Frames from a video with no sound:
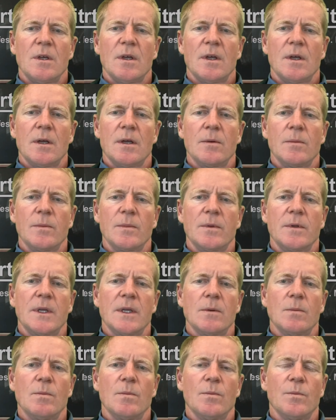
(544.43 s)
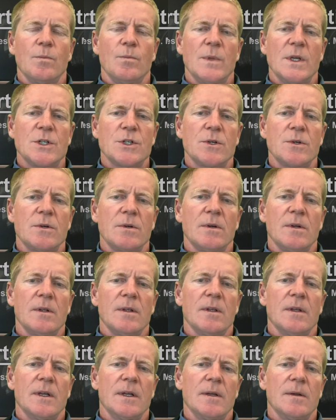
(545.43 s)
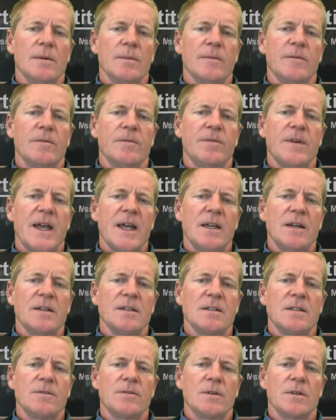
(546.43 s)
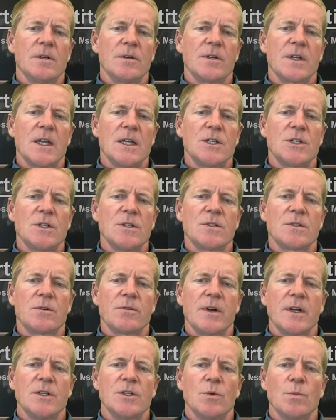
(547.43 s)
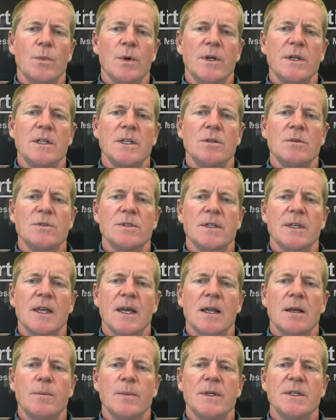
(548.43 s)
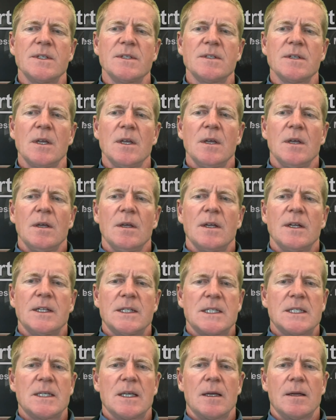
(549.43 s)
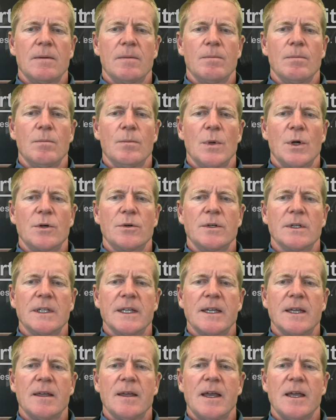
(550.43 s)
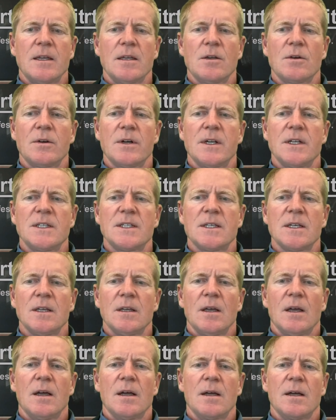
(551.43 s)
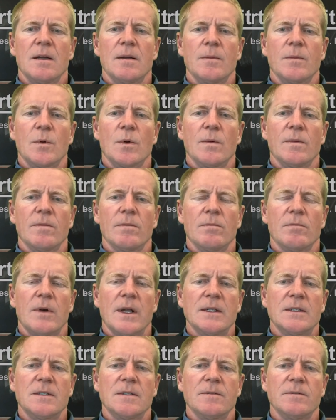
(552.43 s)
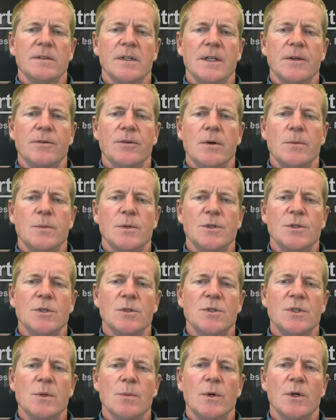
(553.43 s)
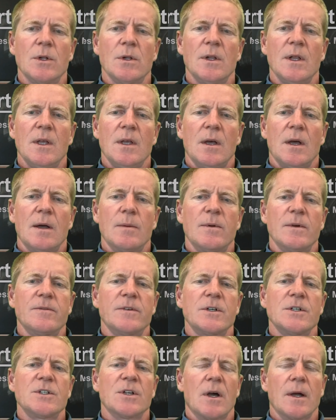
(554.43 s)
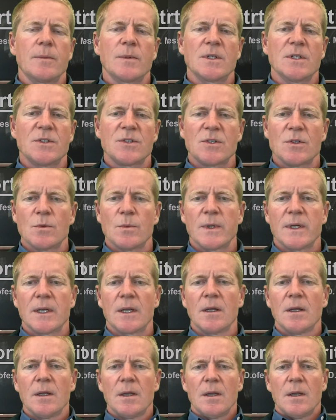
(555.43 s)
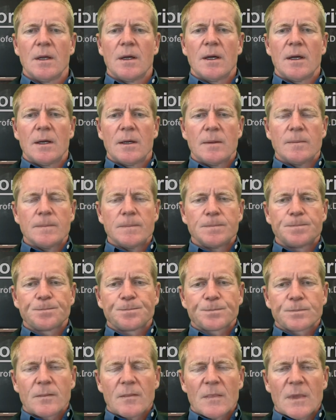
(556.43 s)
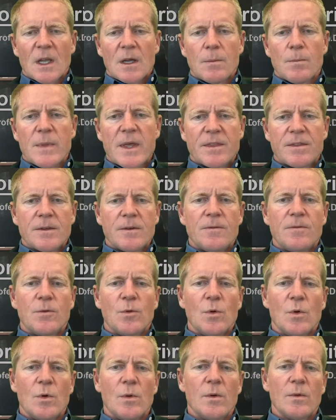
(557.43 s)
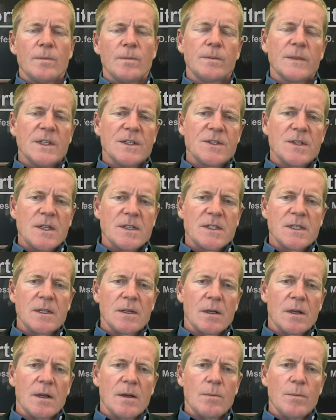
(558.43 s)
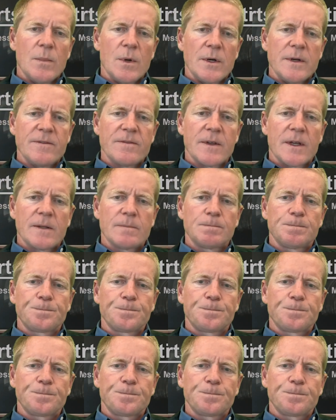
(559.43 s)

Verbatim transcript: um, can measure um, fat at different locations around your body using calipers. It's um, moderately accurate, um, relatively reproducible, uh, but very time consuming um, a method for assessing um, body fat.